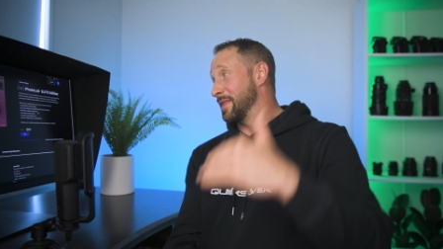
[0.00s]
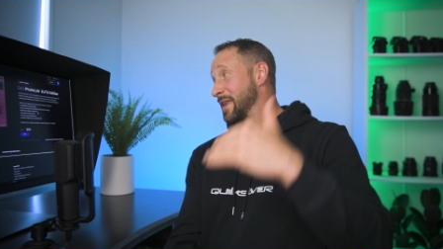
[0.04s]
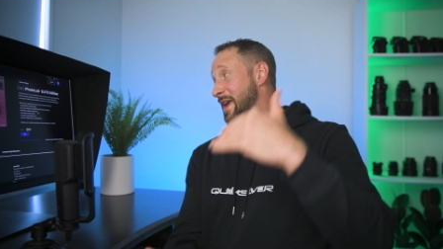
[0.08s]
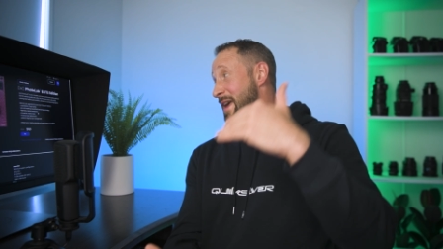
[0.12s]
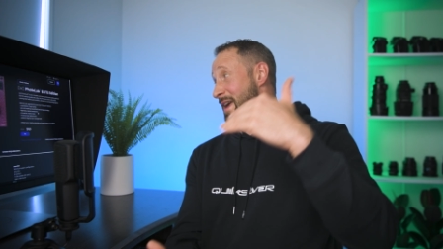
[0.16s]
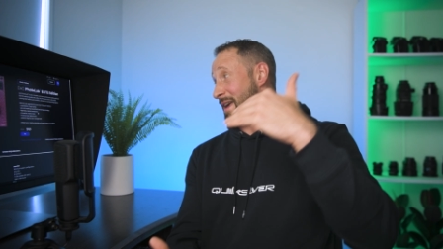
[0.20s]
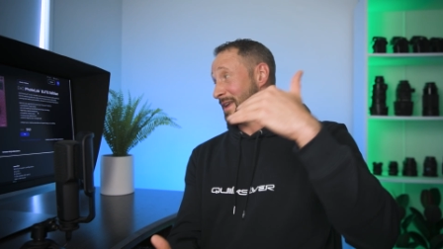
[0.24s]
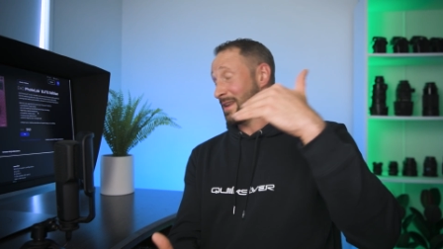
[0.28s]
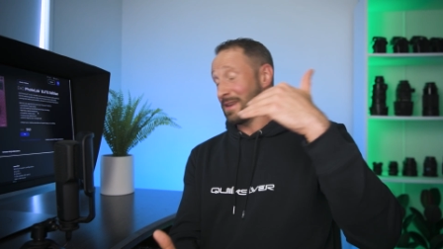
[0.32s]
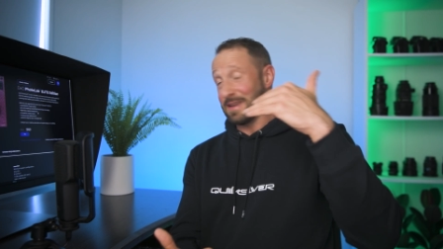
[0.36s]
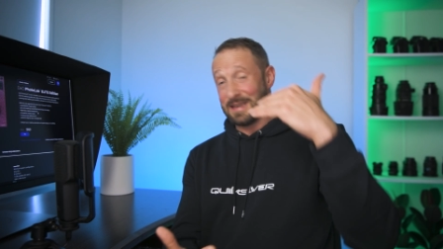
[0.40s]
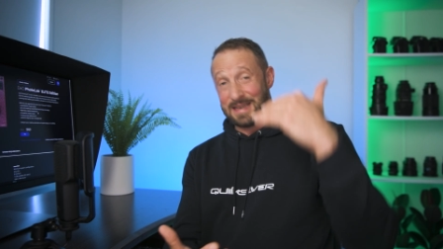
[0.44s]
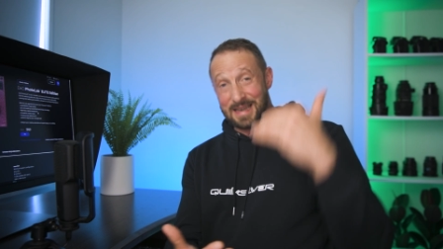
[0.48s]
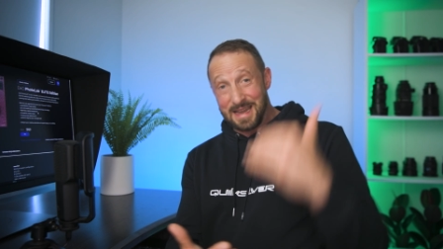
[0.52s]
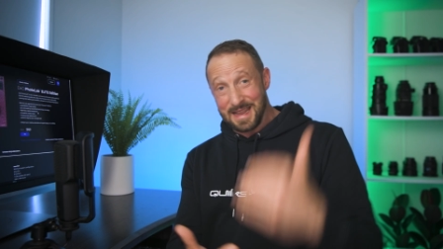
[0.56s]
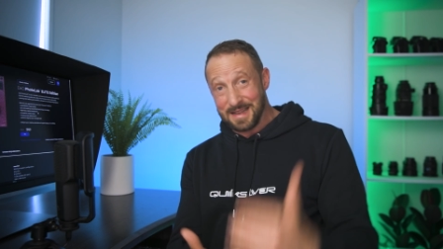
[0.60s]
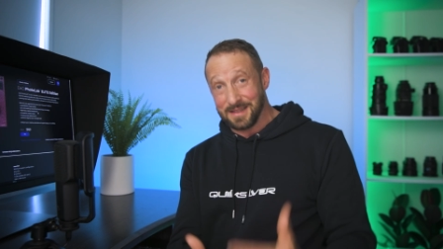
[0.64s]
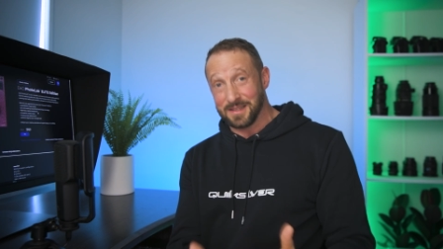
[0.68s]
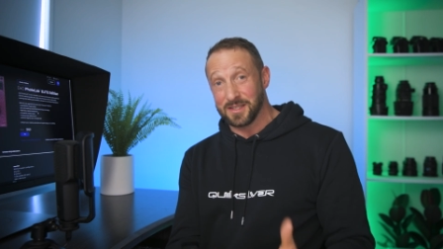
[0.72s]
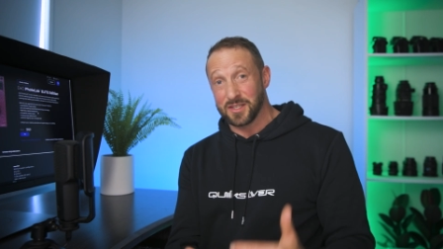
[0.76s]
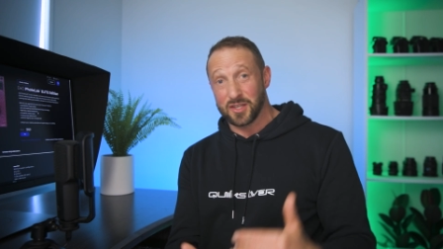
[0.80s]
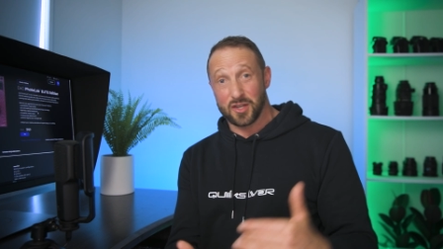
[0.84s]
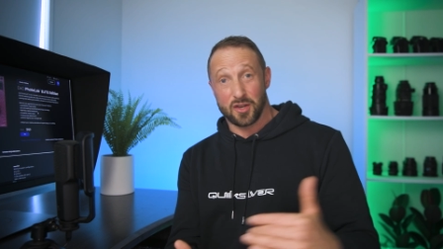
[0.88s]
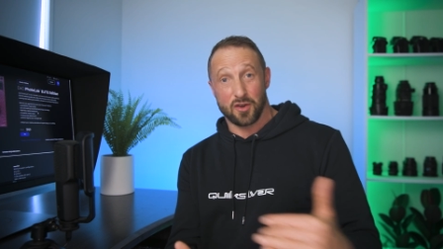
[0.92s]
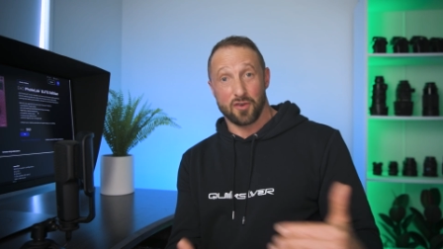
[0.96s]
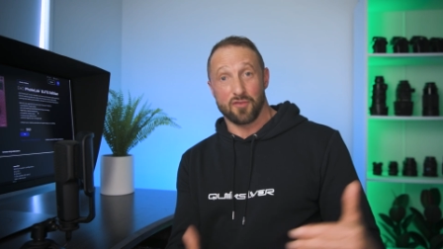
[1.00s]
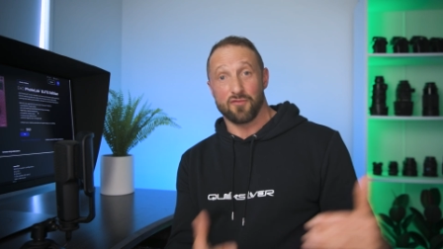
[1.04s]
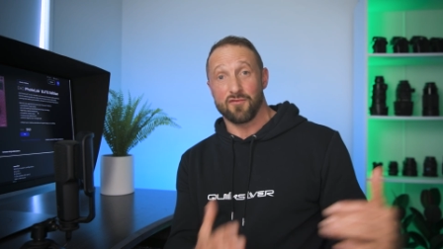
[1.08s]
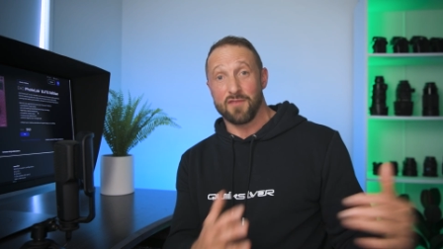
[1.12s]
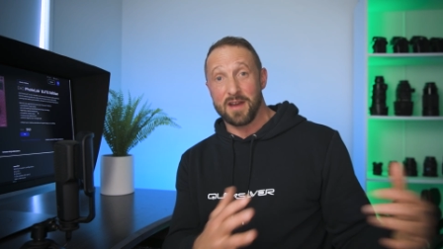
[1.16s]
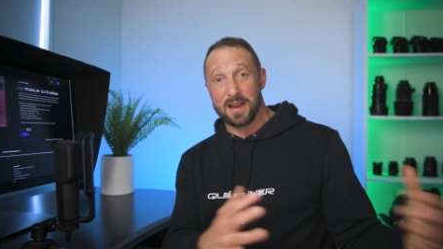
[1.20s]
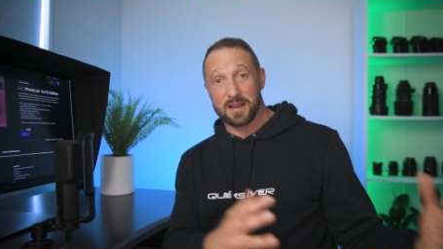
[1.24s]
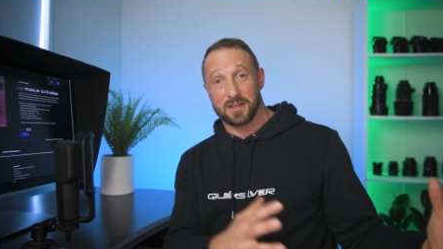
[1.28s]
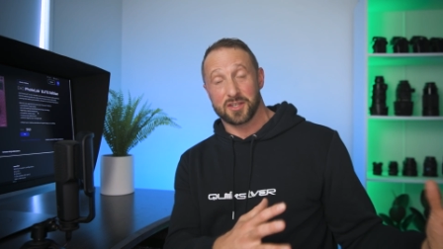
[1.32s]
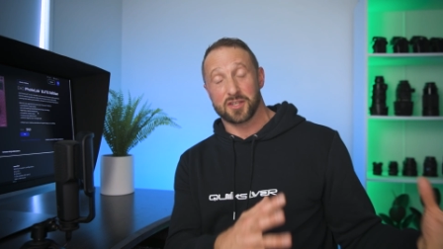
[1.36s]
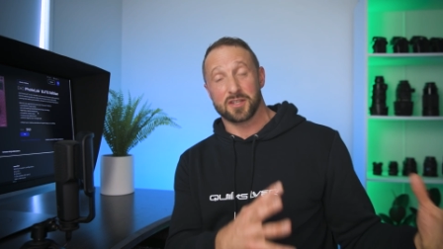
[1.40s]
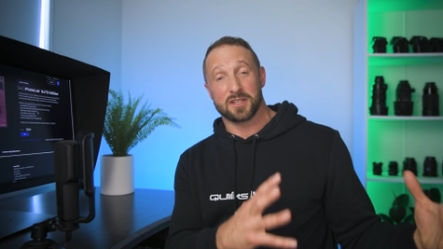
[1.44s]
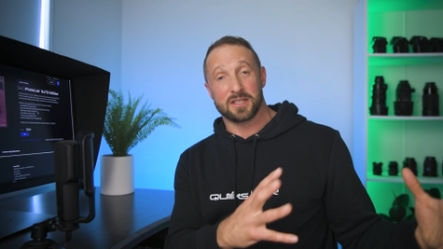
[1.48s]
Their lens
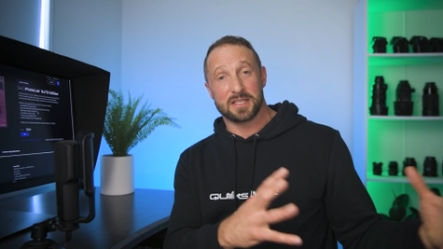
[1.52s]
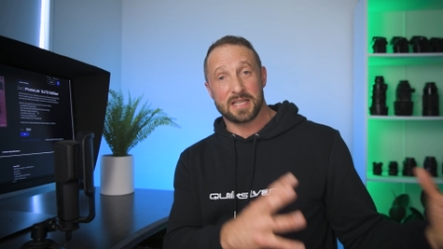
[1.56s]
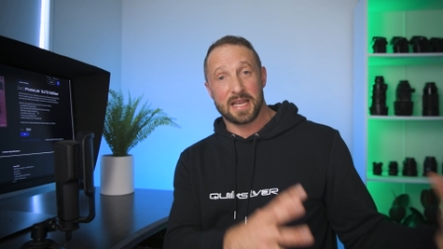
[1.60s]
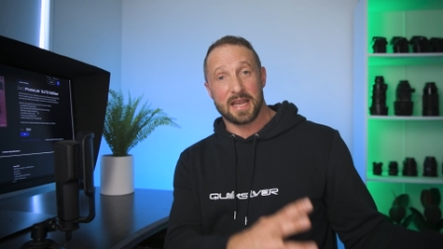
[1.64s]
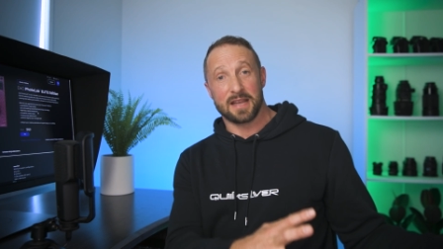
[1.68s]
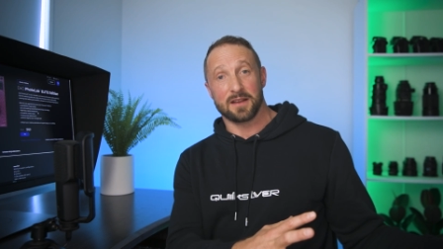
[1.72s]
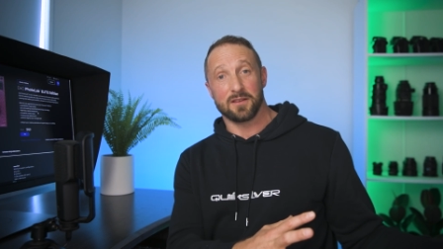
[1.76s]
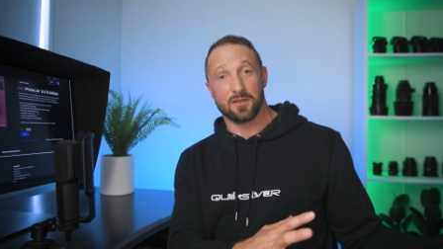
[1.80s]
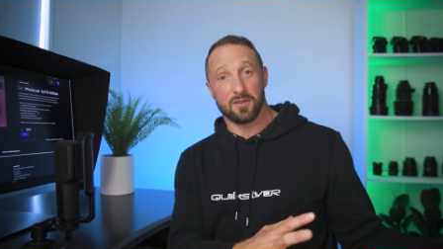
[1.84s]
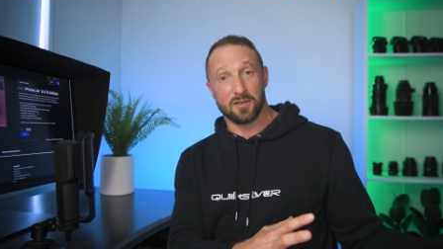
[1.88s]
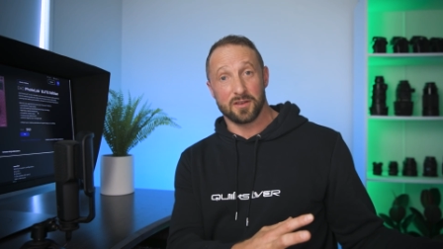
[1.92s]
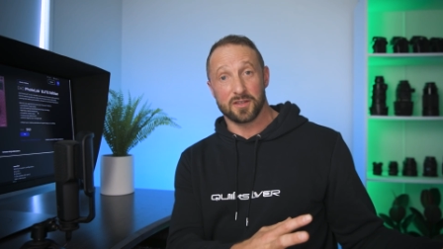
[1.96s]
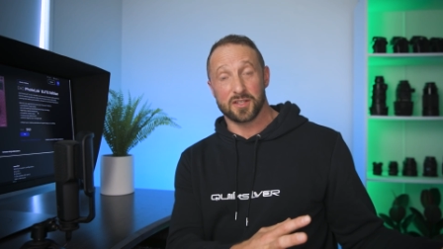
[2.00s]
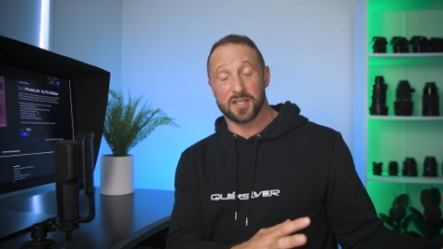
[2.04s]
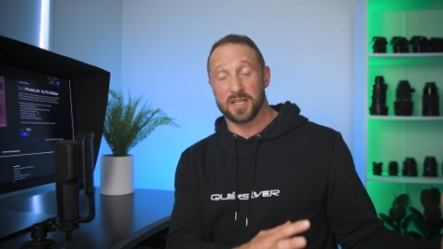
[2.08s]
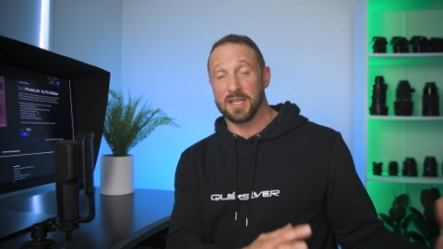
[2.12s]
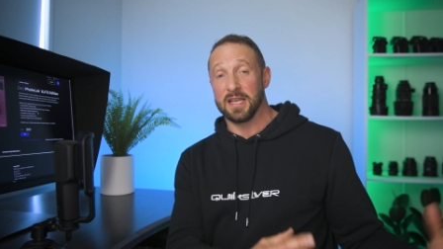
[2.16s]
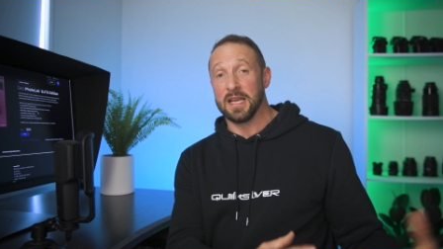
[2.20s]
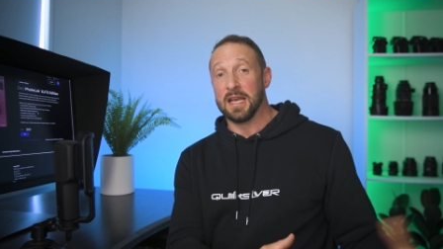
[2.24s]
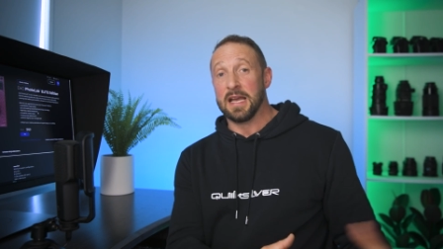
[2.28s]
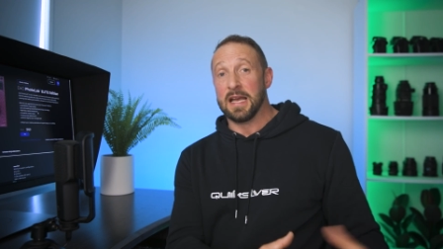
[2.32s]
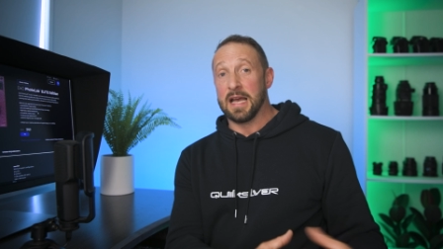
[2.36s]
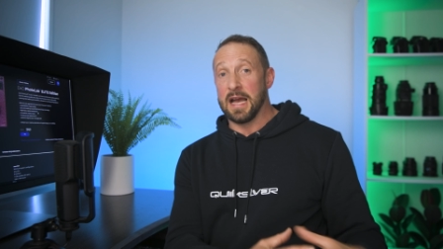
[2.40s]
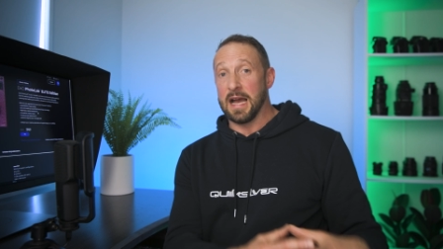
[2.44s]
correction technology,